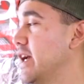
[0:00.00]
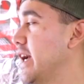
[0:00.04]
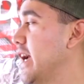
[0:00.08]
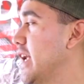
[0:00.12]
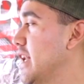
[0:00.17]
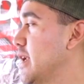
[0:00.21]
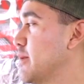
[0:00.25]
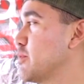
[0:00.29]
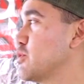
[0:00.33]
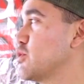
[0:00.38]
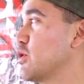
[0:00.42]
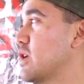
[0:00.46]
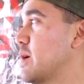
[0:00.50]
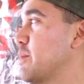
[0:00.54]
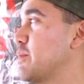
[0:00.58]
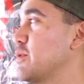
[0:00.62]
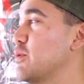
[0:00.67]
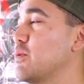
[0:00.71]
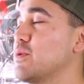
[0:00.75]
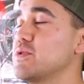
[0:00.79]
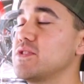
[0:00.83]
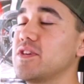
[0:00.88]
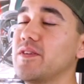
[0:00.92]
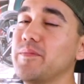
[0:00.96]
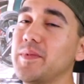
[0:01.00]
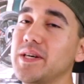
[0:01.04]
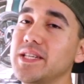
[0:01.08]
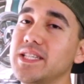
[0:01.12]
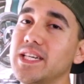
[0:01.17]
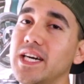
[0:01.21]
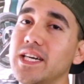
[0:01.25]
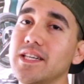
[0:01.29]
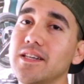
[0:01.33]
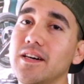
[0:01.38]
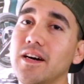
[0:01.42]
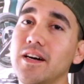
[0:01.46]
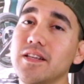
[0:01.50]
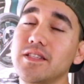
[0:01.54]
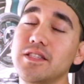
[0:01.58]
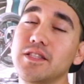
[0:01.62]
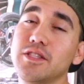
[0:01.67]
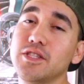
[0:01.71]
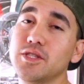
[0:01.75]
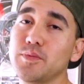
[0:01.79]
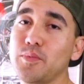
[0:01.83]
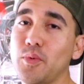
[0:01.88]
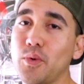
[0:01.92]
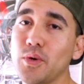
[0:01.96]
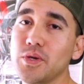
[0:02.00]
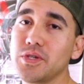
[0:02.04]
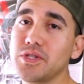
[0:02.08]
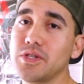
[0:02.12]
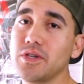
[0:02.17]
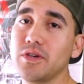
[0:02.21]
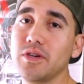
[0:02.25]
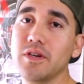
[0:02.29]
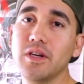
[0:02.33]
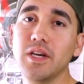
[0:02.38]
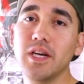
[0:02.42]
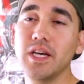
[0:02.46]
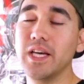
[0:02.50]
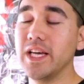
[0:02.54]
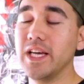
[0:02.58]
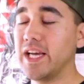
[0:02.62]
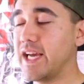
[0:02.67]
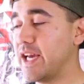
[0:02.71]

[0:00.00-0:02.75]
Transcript: ended up swapping the ones on my Dyna onto the Sportster,